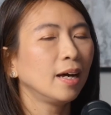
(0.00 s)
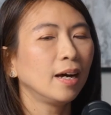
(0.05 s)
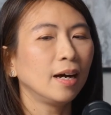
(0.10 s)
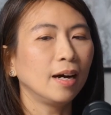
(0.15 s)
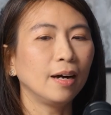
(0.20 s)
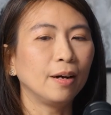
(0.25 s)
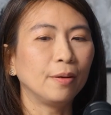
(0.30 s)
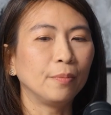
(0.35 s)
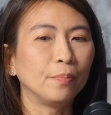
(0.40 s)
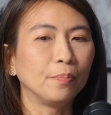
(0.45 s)

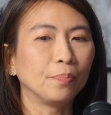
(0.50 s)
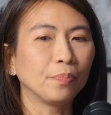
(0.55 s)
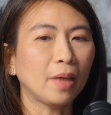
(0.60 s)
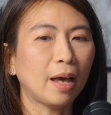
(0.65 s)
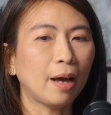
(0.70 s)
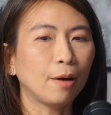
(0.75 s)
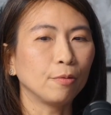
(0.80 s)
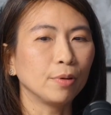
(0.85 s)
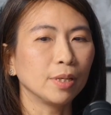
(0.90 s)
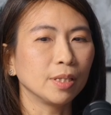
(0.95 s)

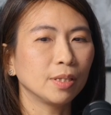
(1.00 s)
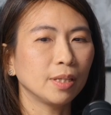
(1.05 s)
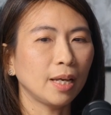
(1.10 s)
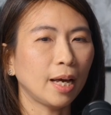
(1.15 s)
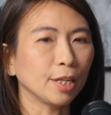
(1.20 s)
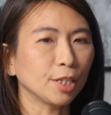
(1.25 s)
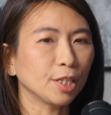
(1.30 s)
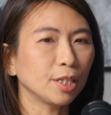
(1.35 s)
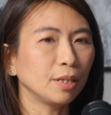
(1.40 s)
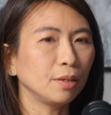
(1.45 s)
I was
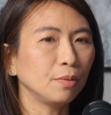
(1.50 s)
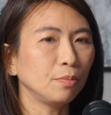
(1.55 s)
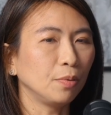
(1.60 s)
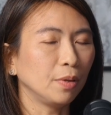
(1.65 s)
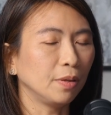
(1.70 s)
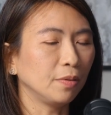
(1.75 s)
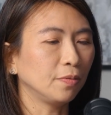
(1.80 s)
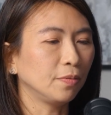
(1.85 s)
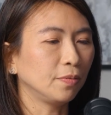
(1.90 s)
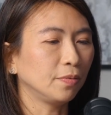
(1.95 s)
actually
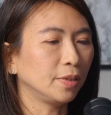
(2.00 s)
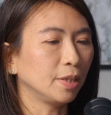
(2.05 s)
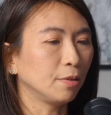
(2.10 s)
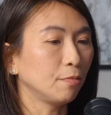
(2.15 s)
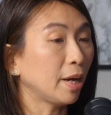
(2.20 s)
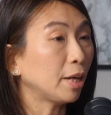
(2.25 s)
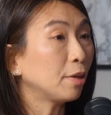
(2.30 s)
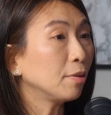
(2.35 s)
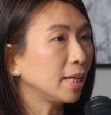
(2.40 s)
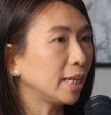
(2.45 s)
with the
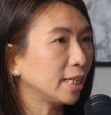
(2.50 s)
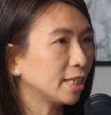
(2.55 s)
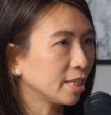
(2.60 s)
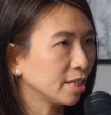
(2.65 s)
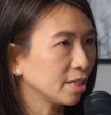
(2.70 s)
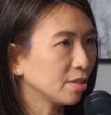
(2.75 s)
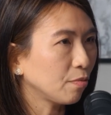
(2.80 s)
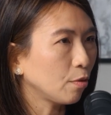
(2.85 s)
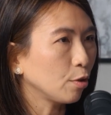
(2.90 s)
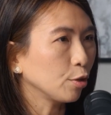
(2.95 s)

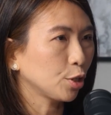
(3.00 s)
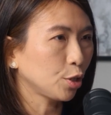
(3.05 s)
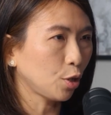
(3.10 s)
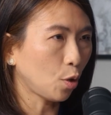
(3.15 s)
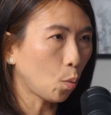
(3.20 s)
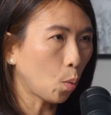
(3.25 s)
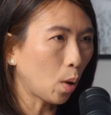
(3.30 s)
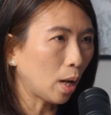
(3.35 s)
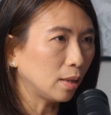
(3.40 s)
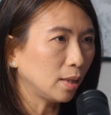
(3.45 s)
regulators for a
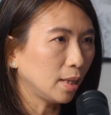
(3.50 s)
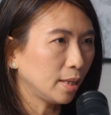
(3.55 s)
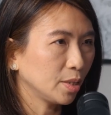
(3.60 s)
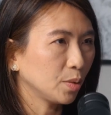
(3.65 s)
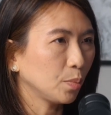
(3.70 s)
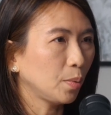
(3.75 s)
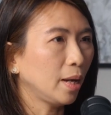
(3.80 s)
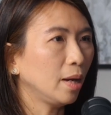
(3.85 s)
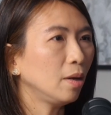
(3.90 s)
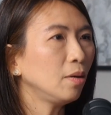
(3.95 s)
short while as
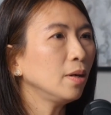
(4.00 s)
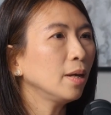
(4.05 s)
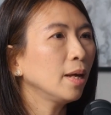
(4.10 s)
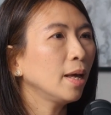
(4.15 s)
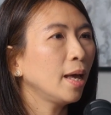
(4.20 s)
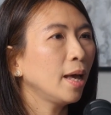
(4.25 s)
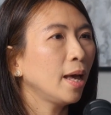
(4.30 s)
well.